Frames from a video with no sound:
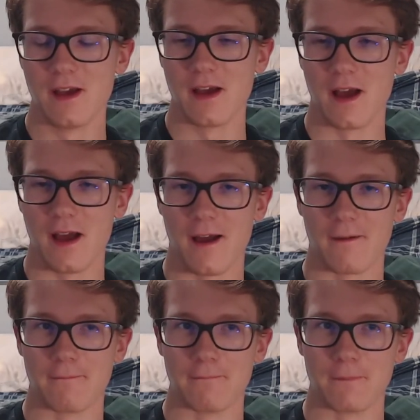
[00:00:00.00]

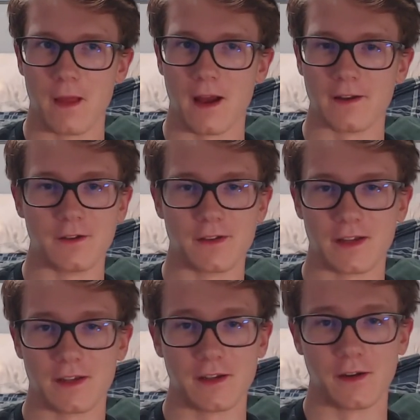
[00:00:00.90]
I do
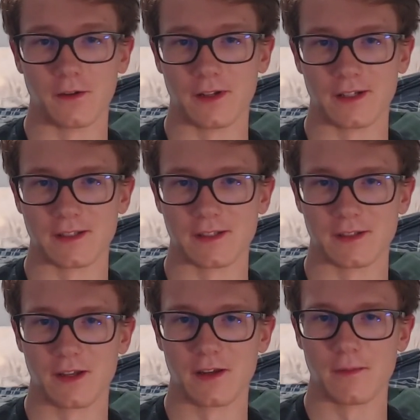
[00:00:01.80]
think Linux
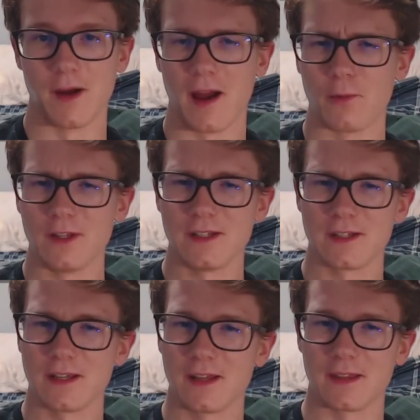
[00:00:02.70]
is good, but I wouldn't
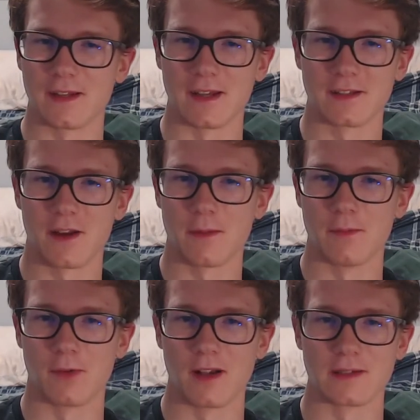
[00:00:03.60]
say that the desktop
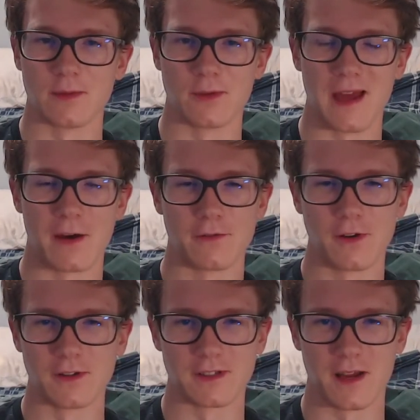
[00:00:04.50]
impressed me with how
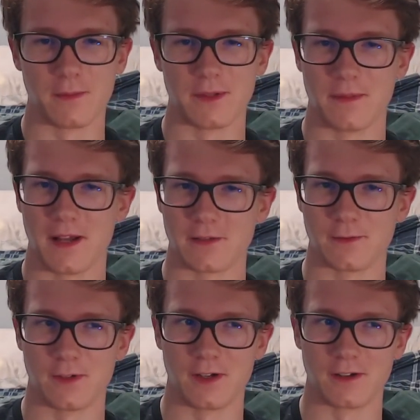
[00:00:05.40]
far it's come in the past
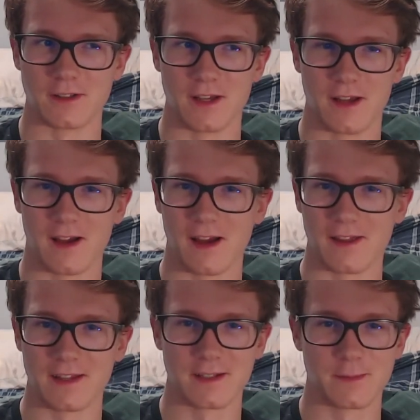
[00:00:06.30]
few years. I
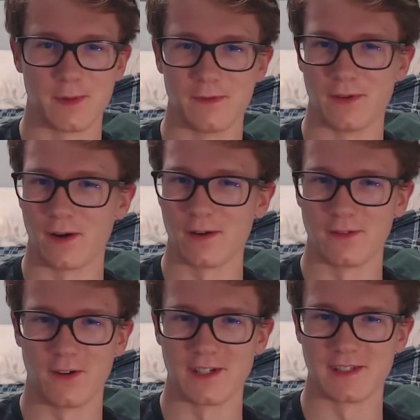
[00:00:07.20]
think it's been very,
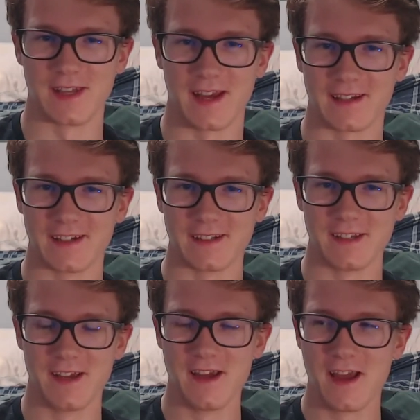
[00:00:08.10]
very stagnant.
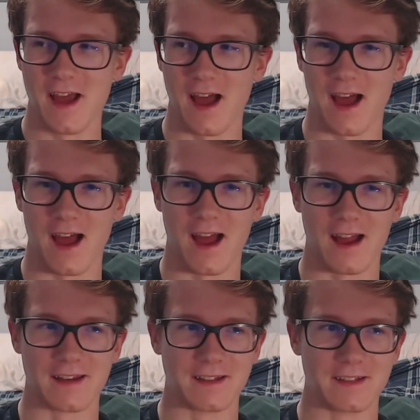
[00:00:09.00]

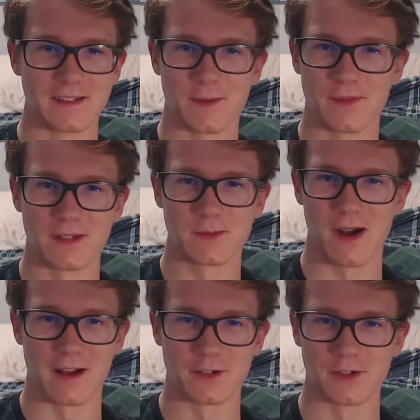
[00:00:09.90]
And some things were
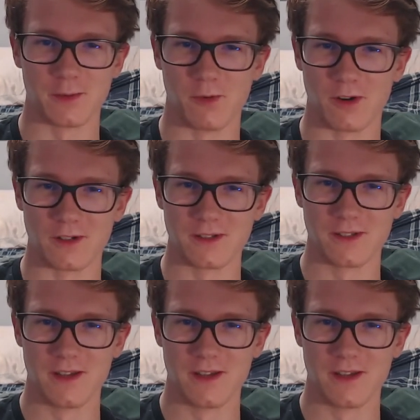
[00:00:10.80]
actually worse,